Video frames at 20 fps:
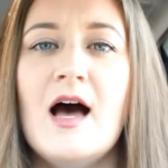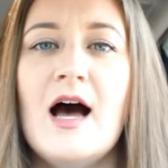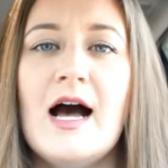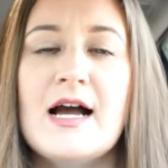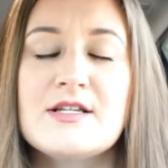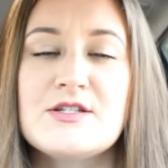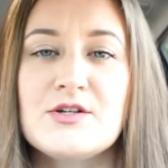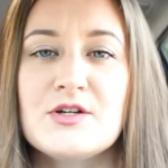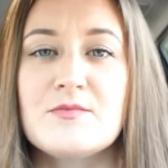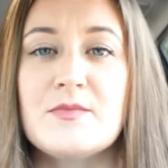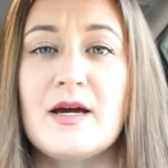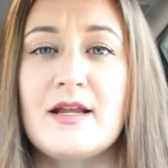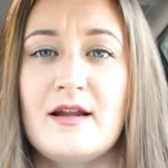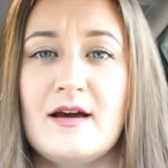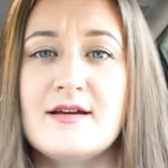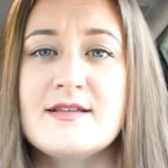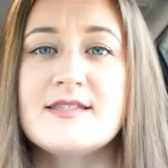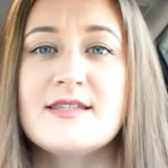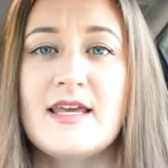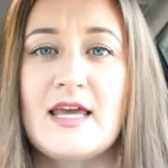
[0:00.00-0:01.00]
I took my
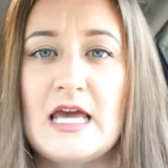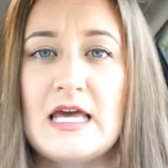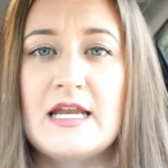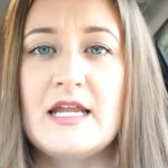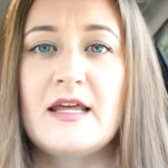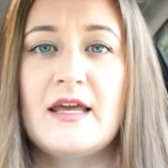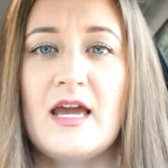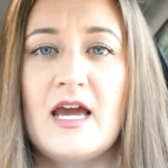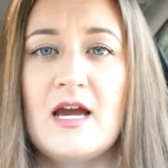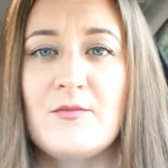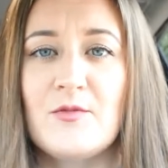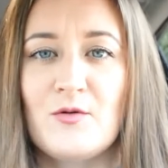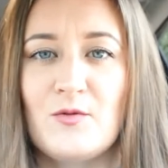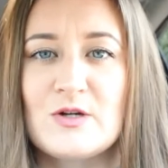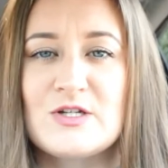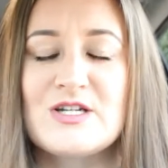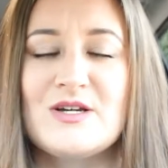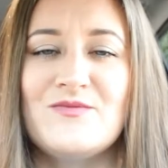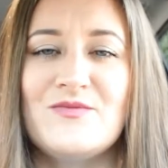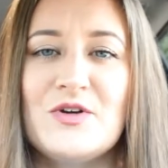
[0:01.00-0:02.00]
nice Canon camera,
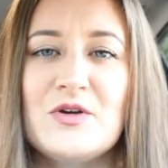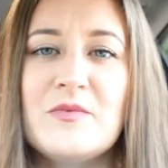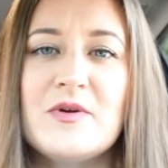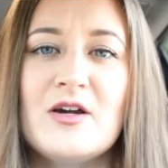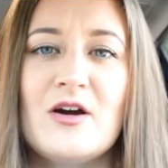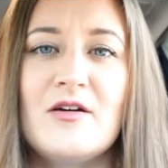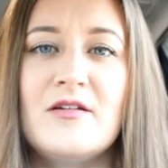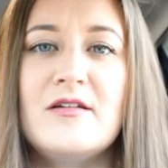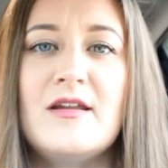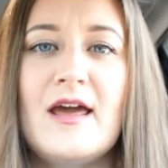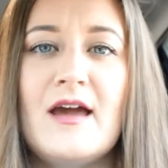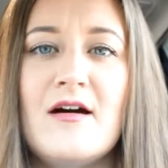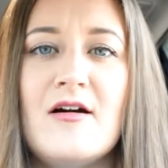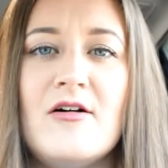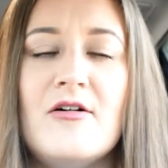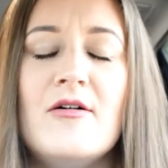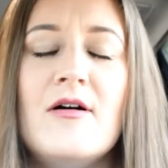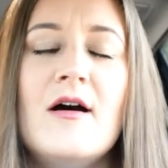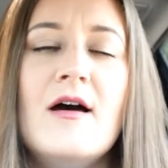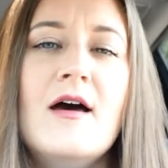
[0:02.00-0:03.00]
which I'm filming on
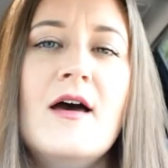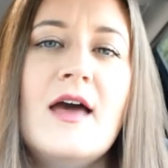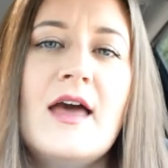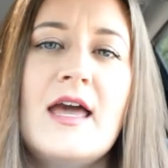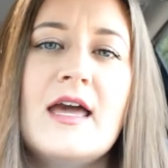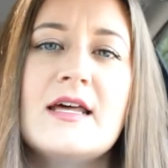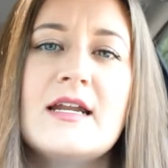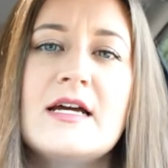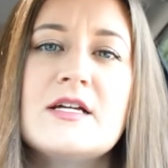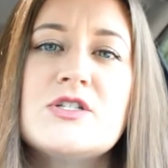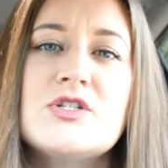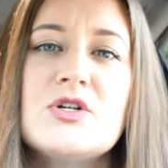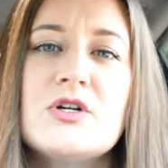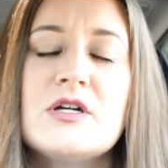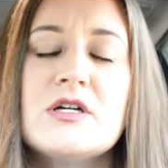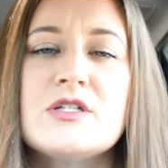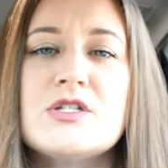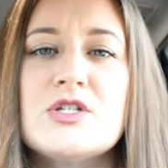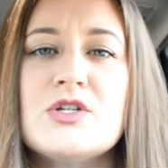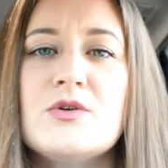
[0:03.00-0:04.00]
now, and I
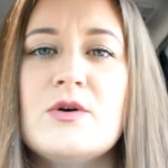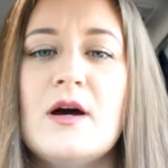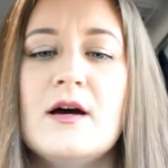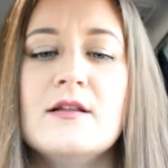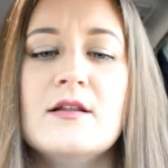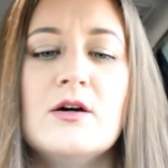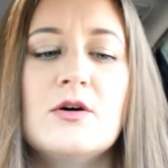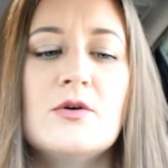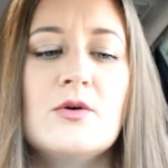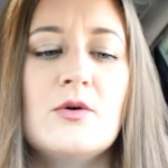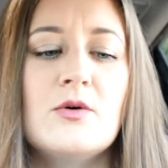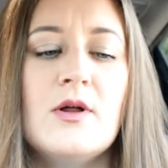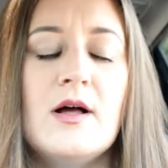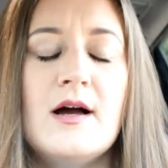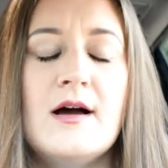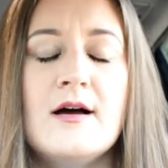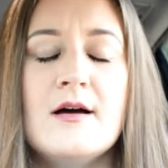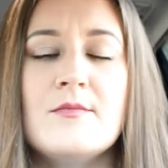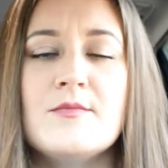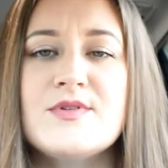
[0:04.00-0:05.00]
took it to a local
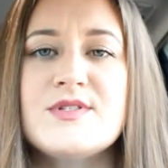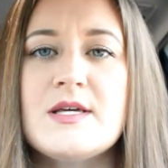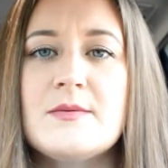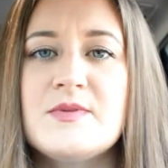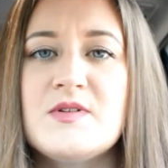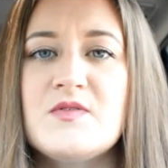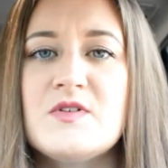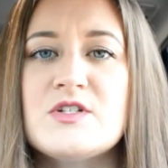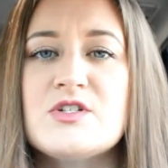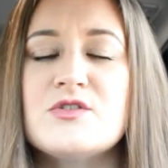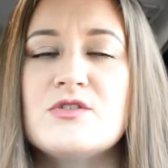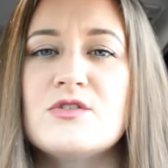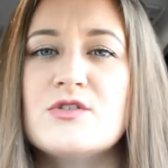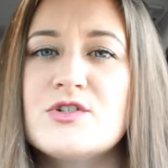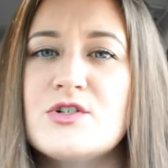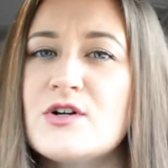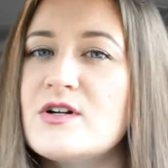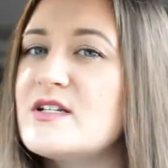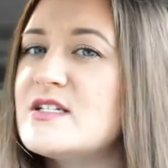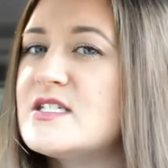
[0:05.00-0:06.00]
um, subdivision. They're
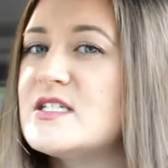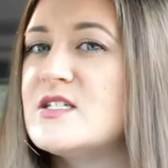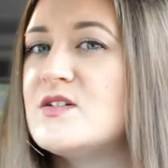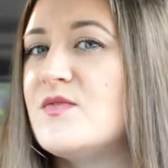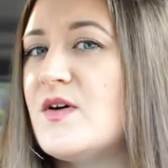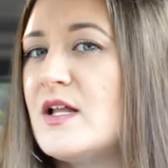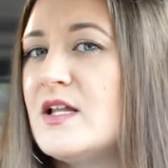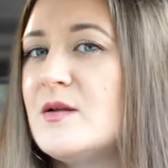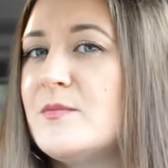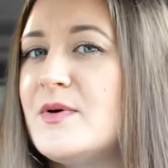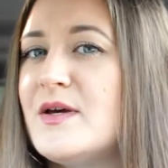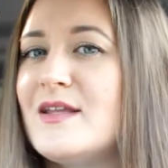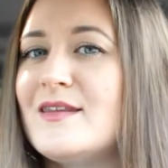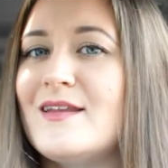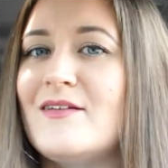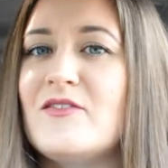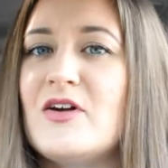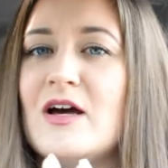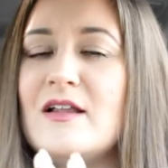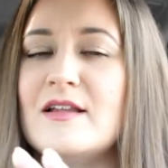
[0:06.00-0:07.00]
starting to develop it
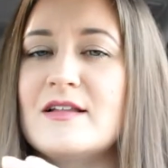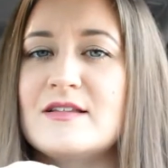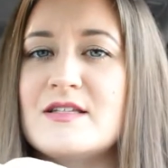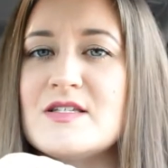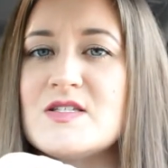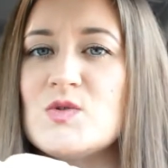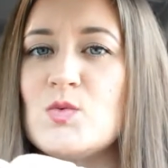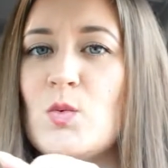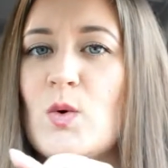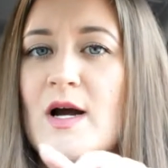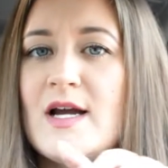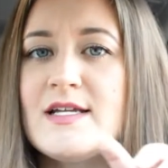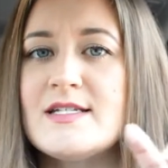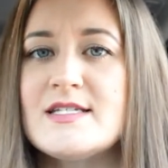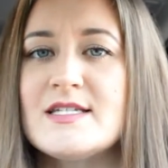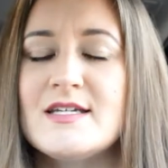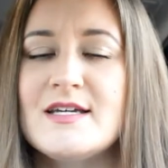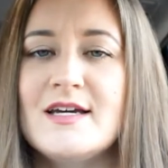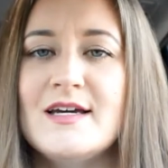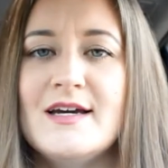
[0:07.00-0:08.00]
and they've got like this
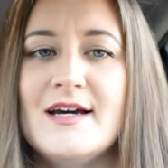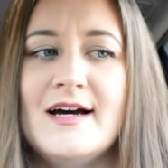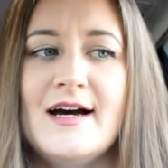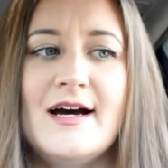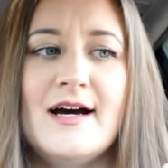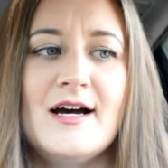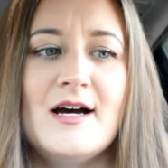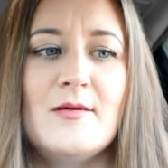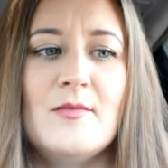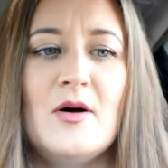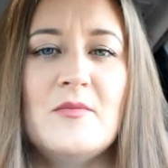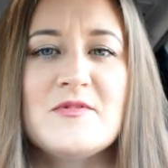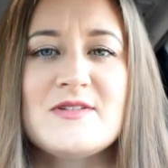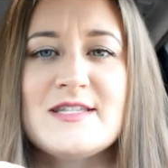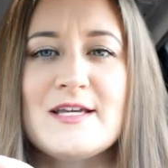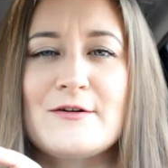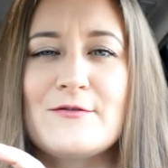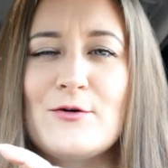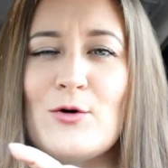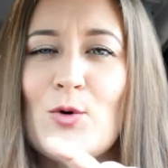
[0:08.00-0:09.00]
white um,
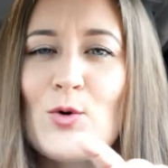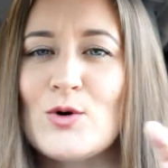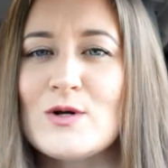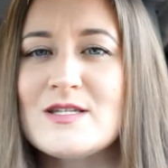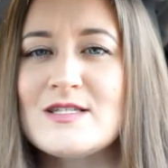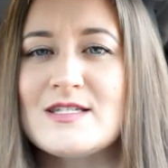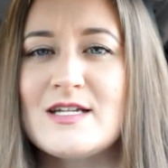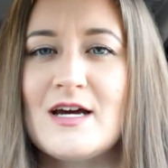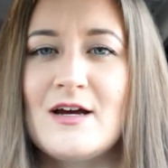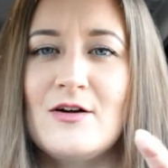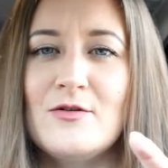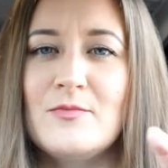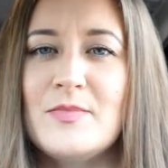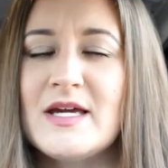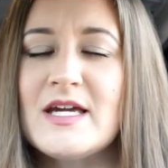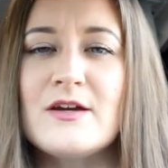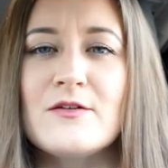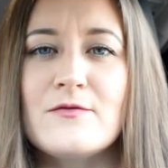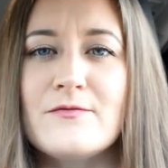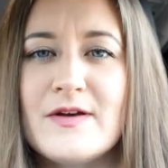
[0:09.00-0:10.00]
almost like horse style
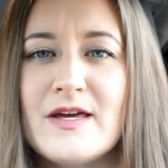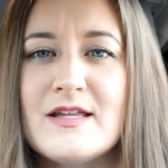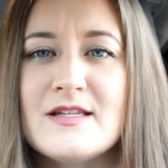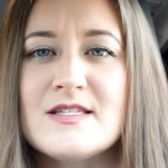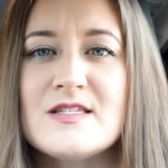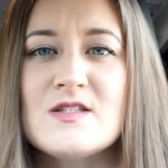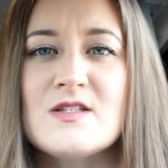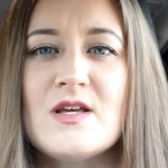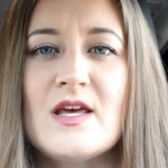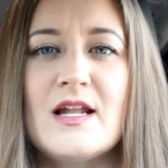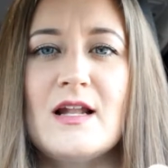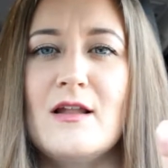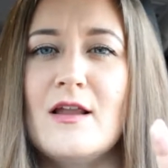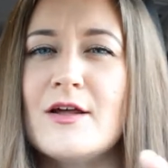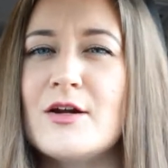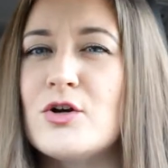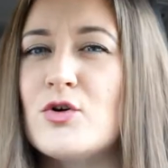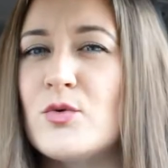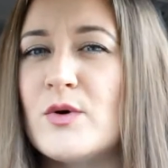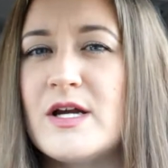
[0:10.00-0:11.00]
picket fence and a
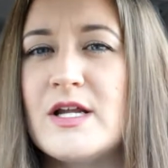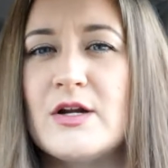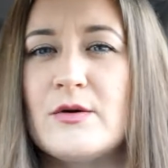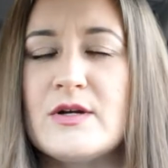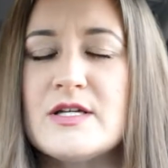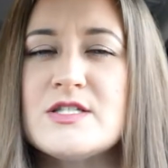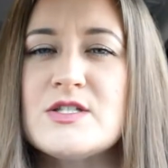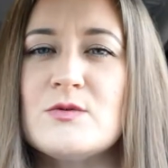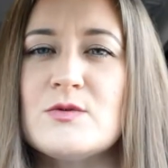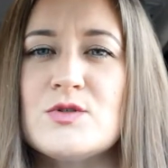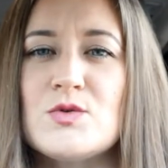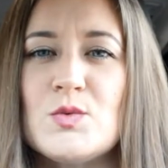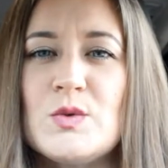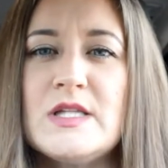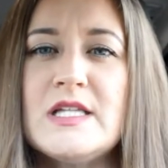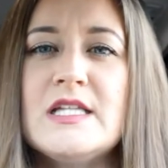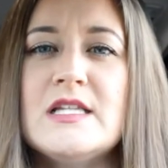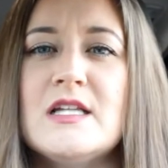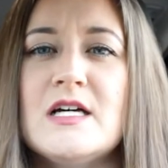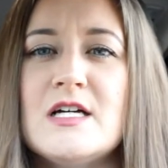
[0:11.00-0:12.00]
lot of greenery so it was
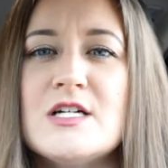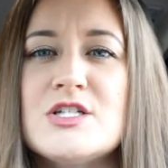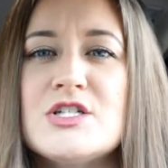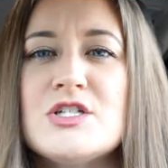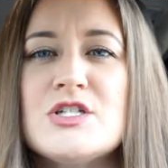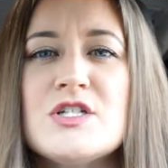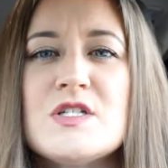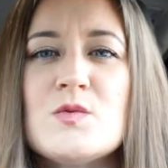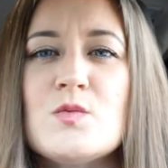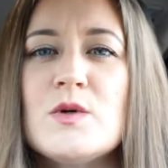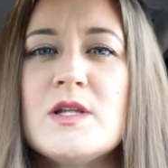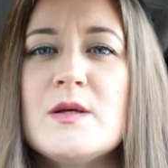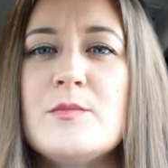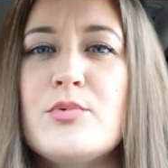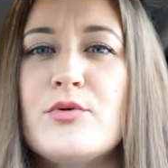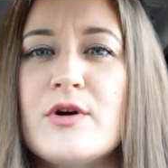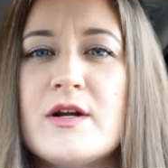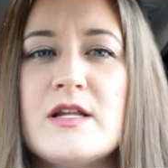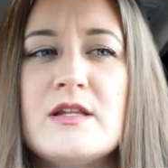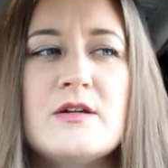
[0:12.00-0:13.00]
really lush and just really
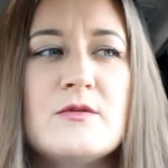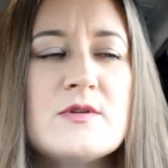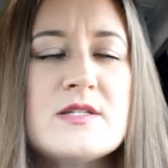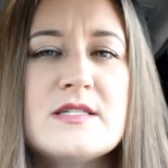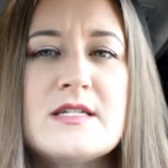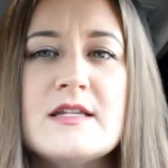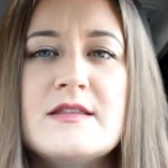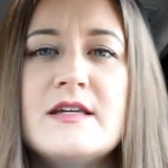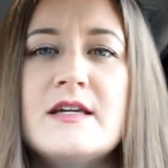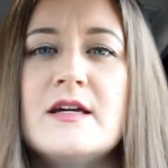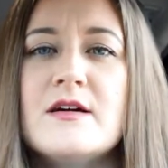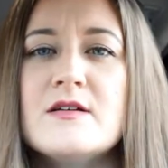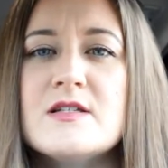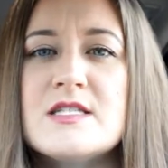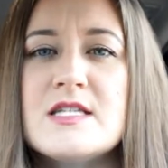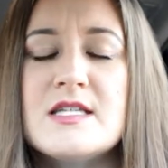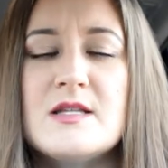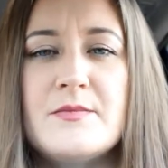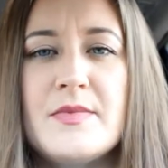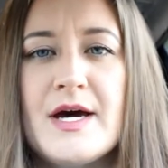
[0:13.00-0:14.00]
pretty there was nothing
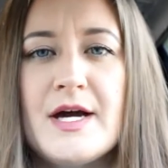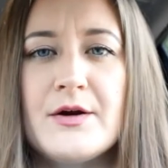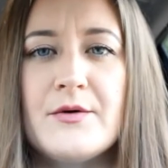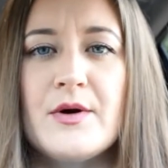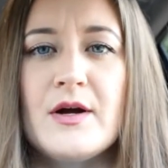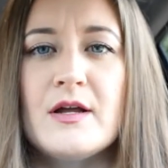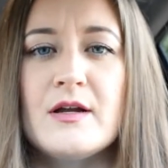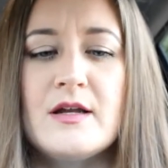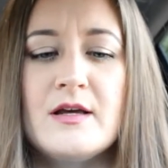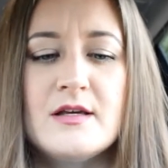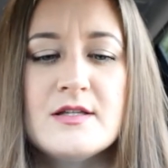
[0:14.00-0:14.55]
else in the background